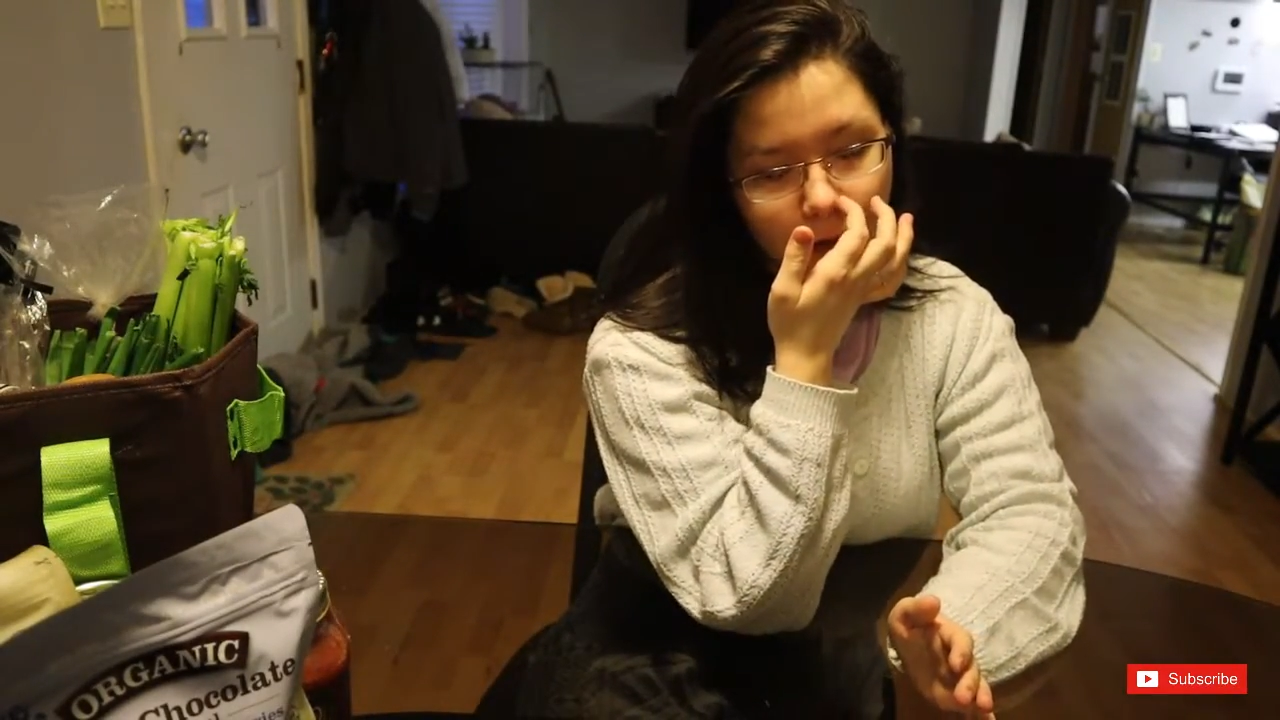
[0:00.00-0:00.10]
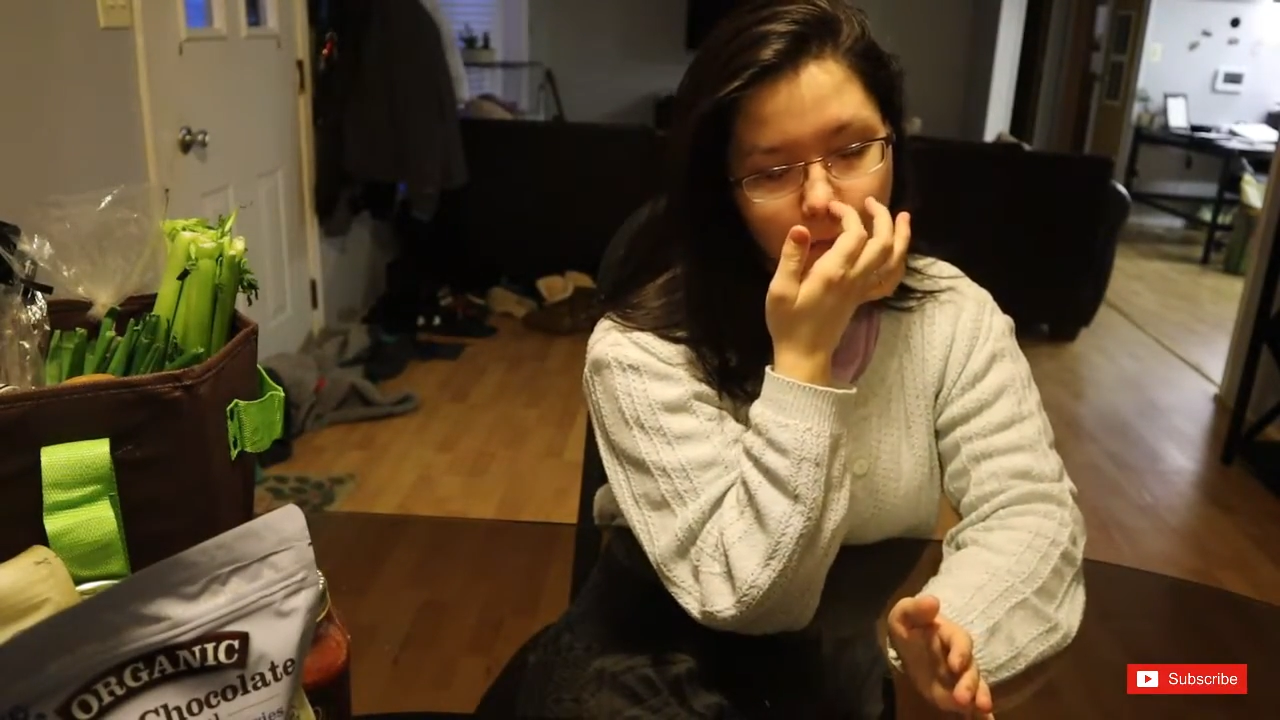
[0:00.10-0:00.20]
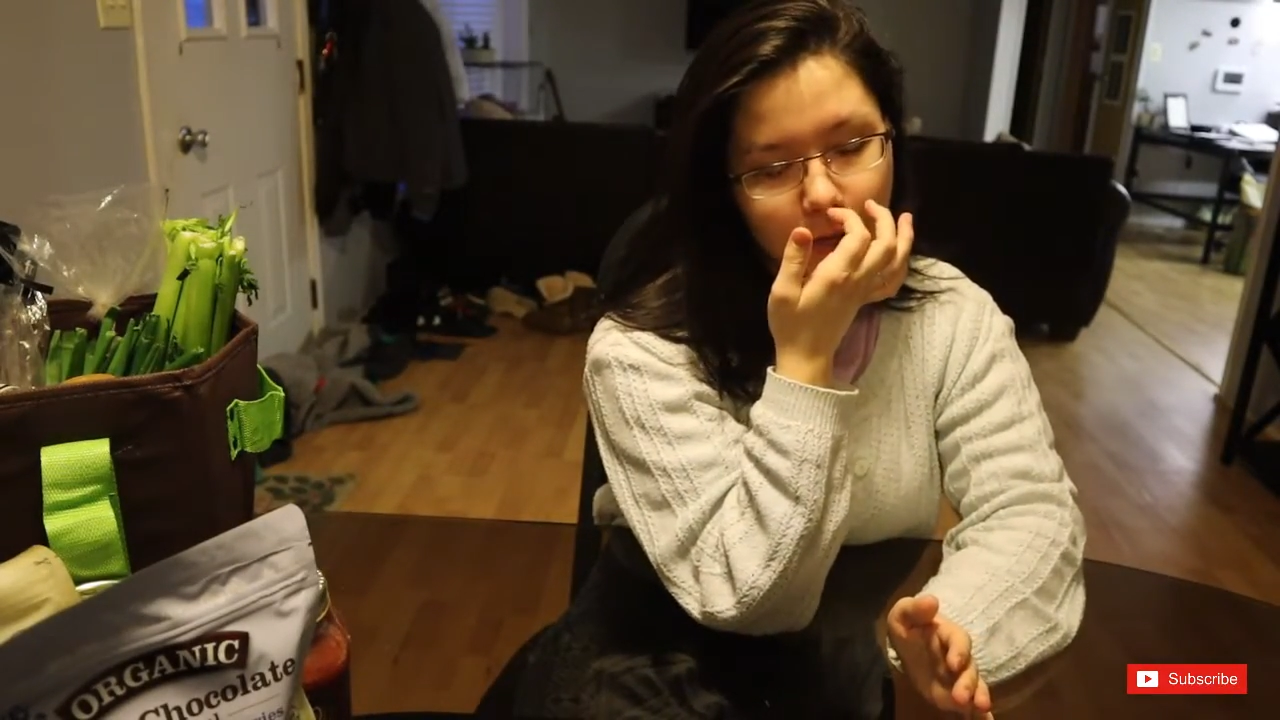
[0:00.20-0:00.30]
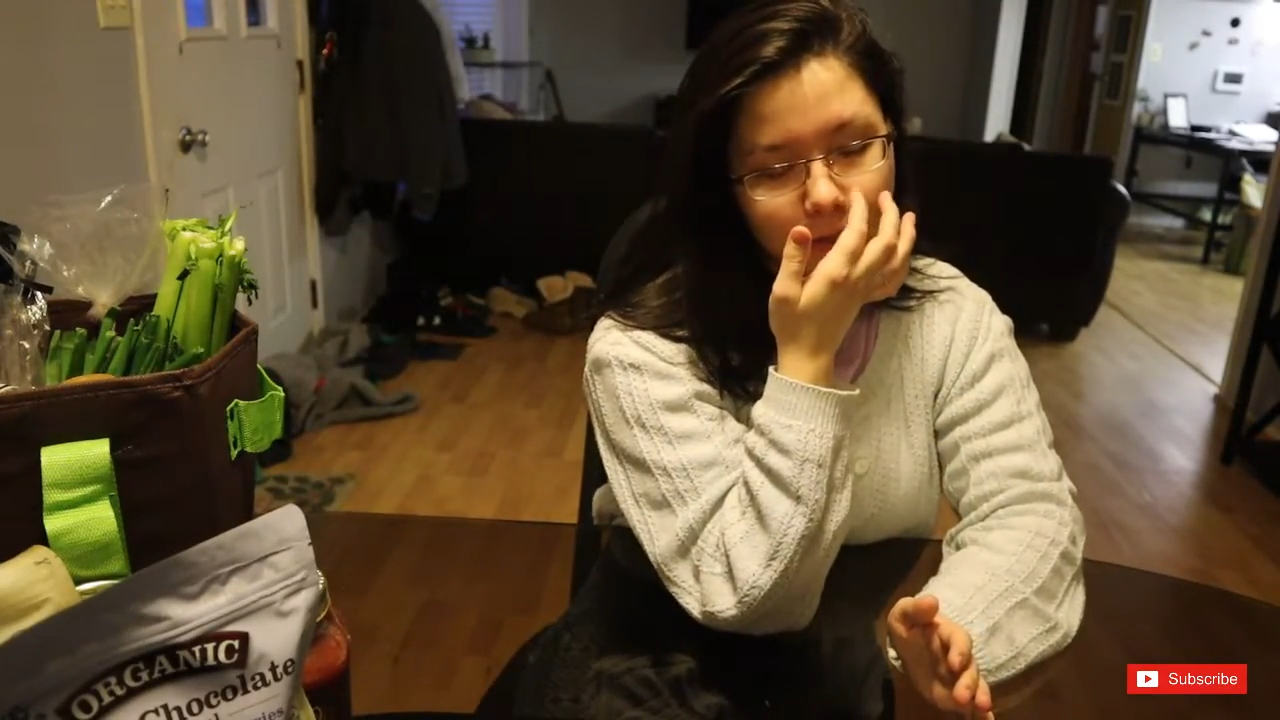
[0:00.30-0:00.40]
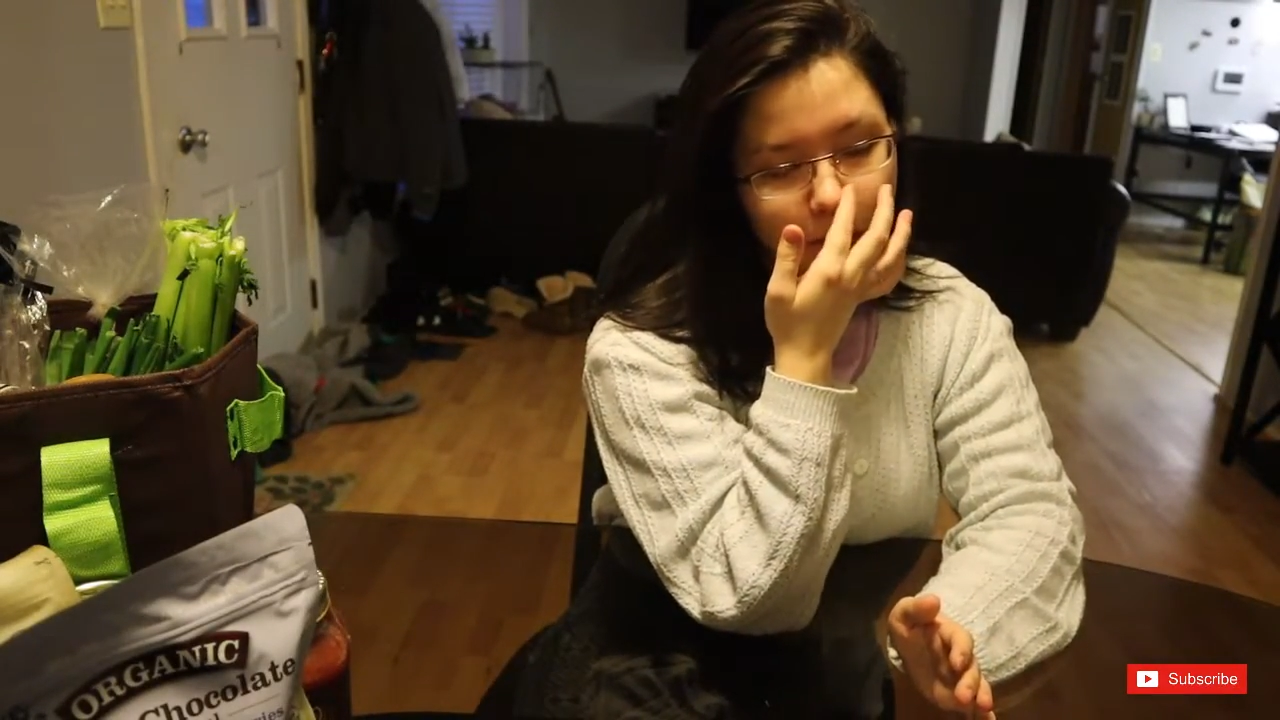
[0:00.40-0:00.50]

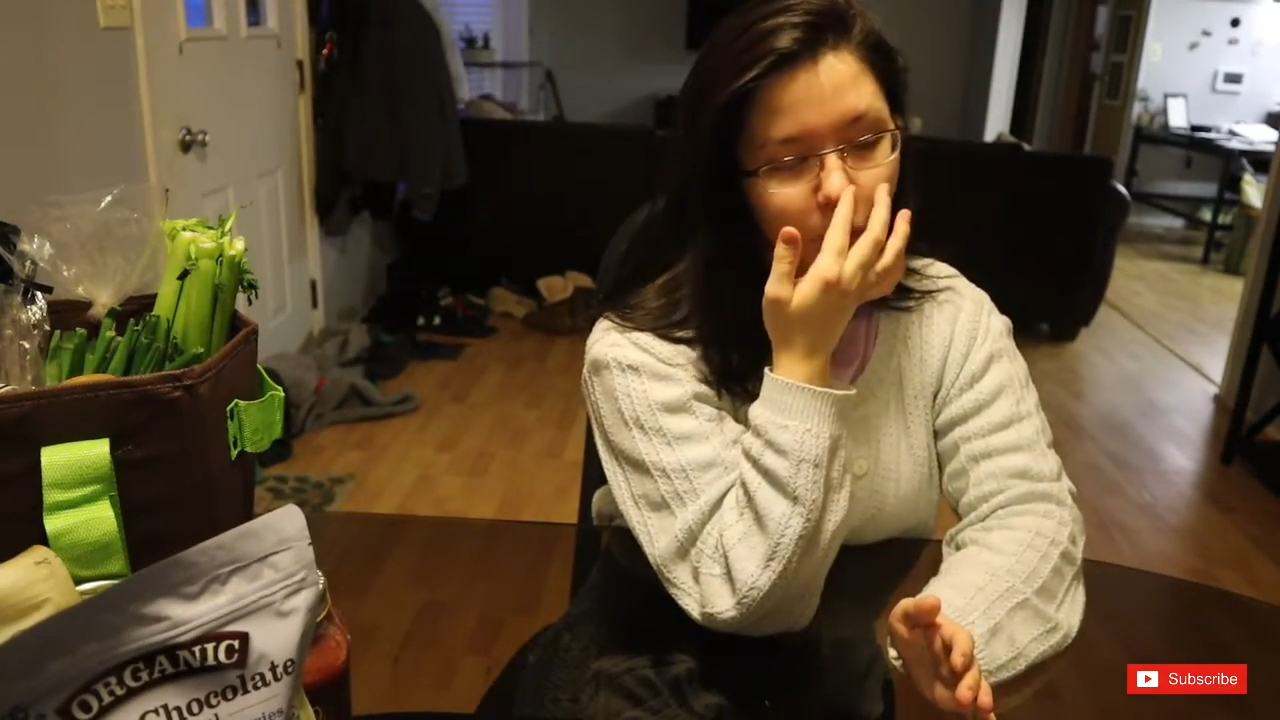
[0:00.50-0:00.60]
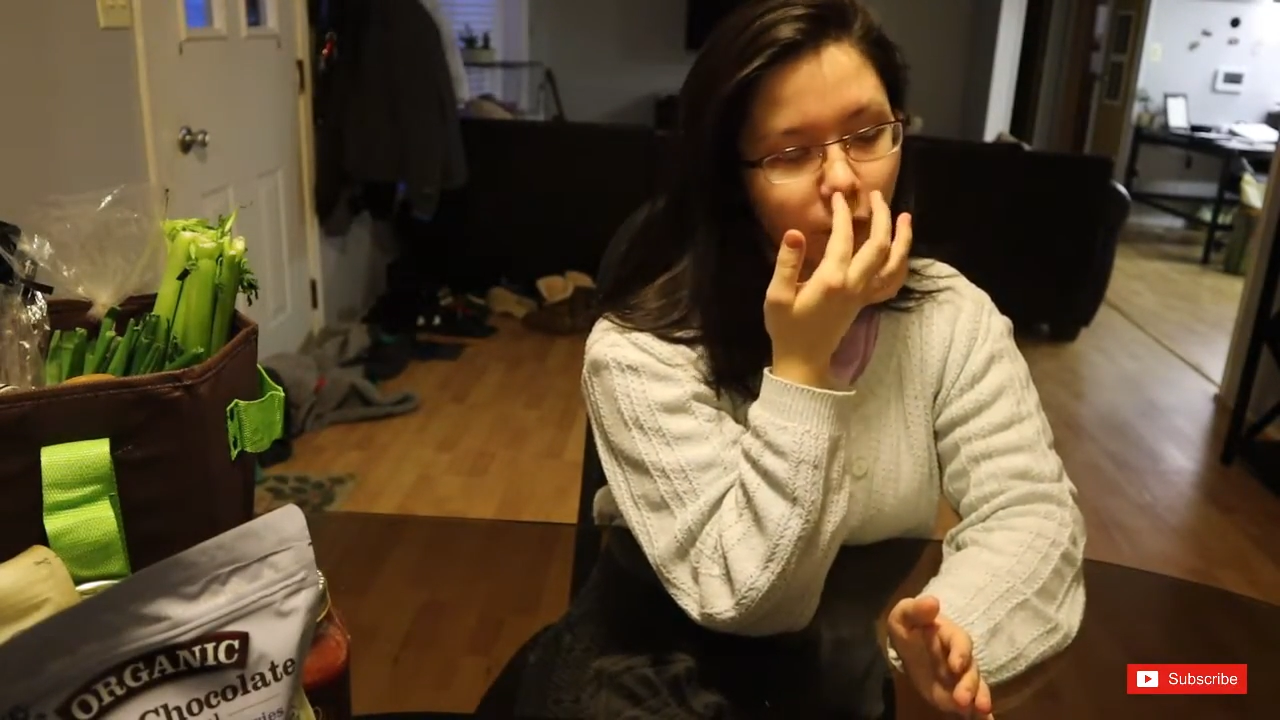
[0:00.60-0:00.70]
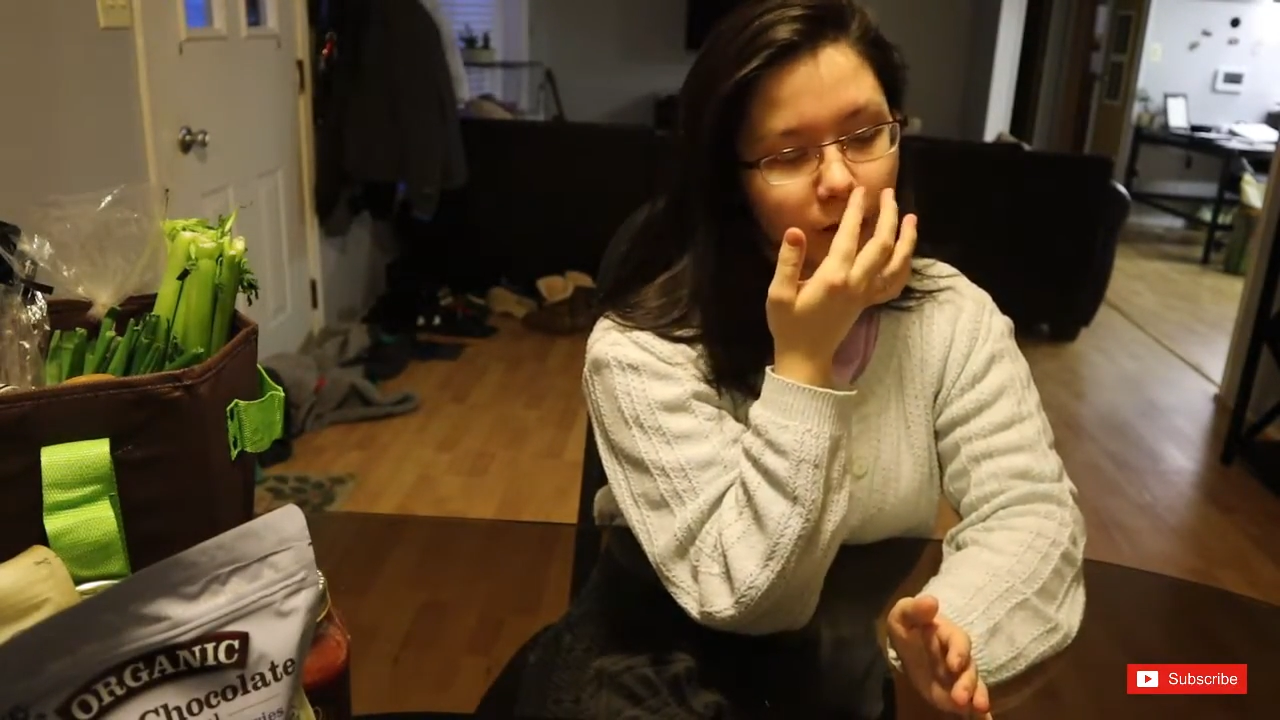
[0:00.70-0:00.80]
I mix them